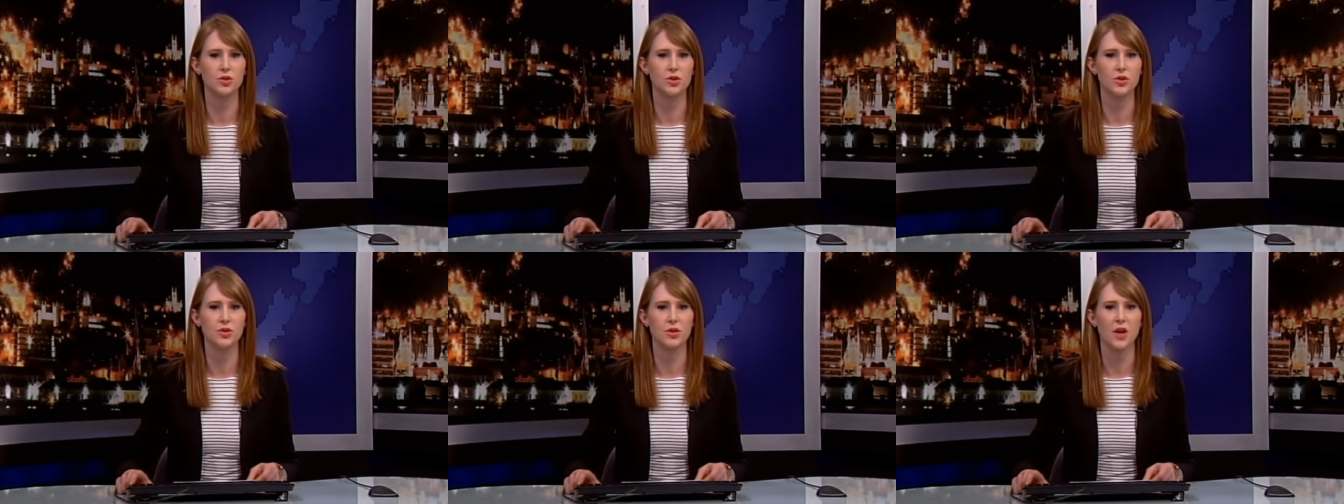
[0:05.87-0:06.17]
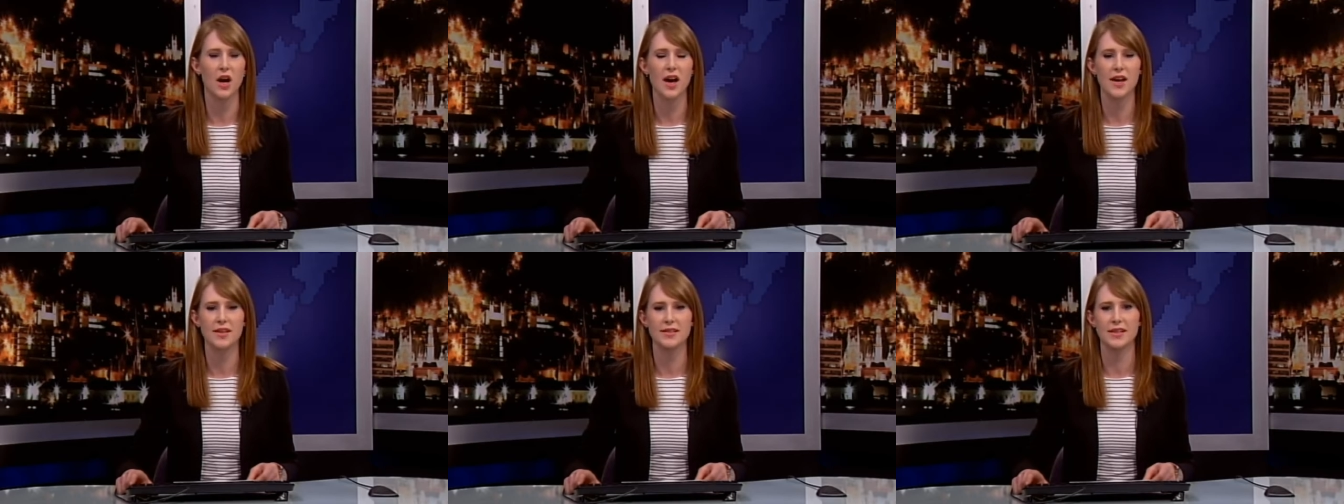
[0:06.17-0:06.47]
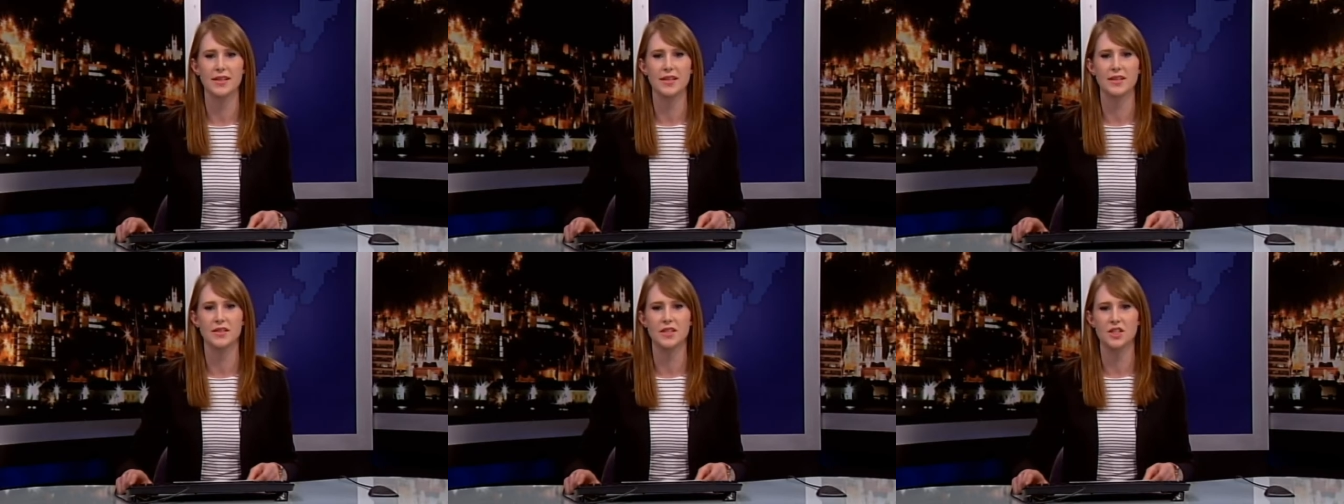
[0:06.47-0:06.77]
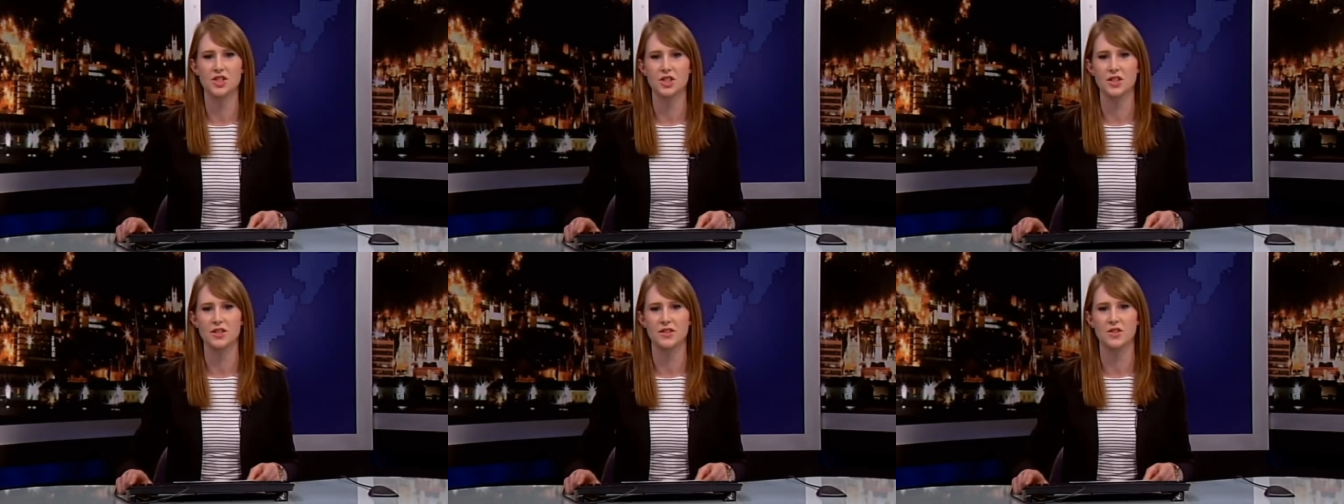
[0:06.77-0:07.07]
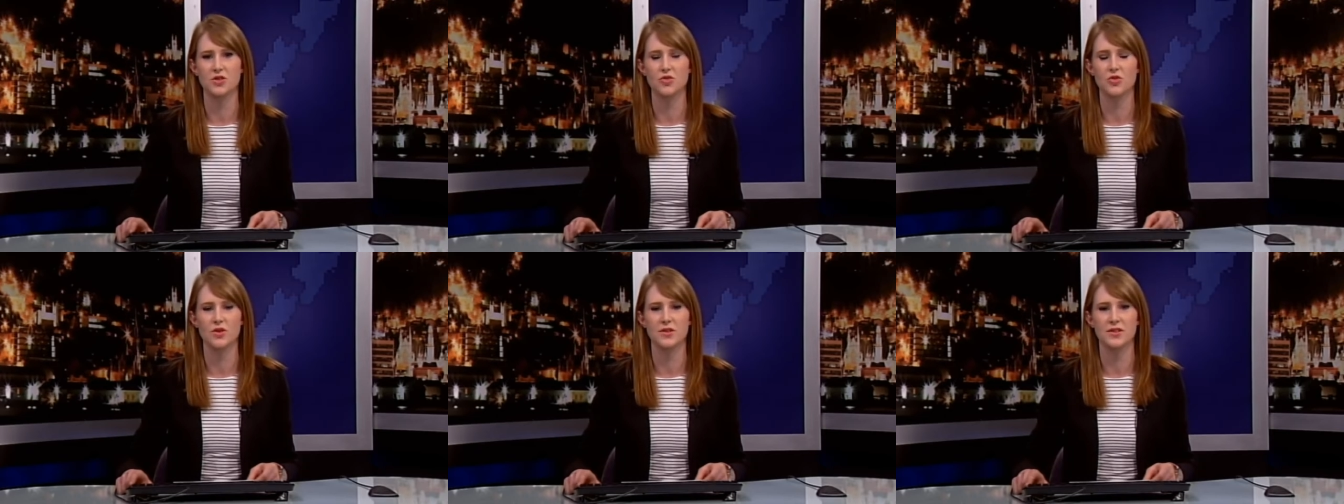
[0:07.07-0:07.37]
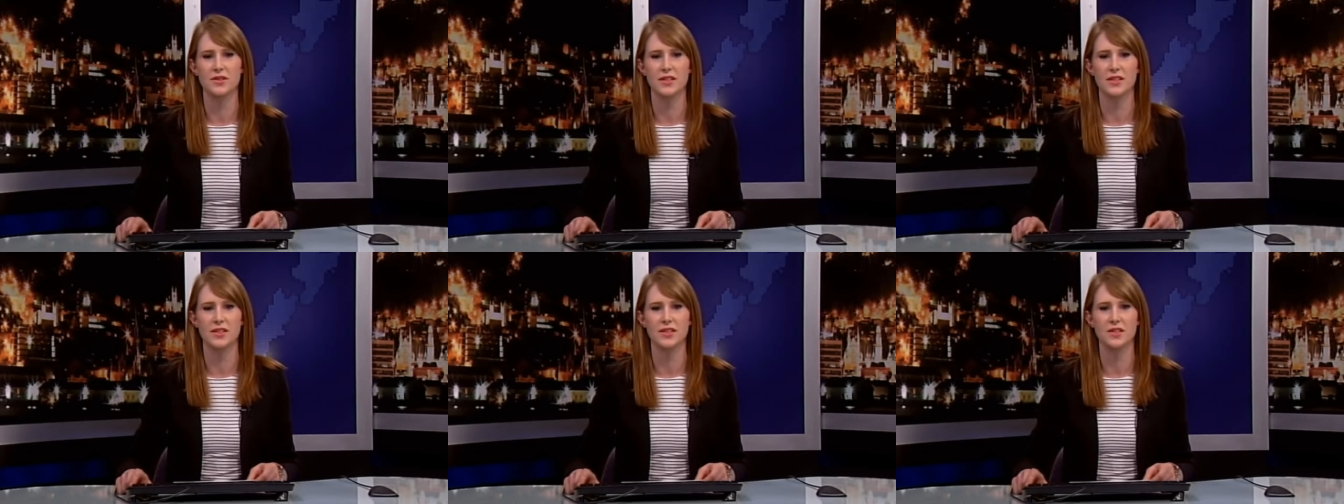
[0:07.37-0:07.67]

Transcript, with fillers: due to icy conditions across the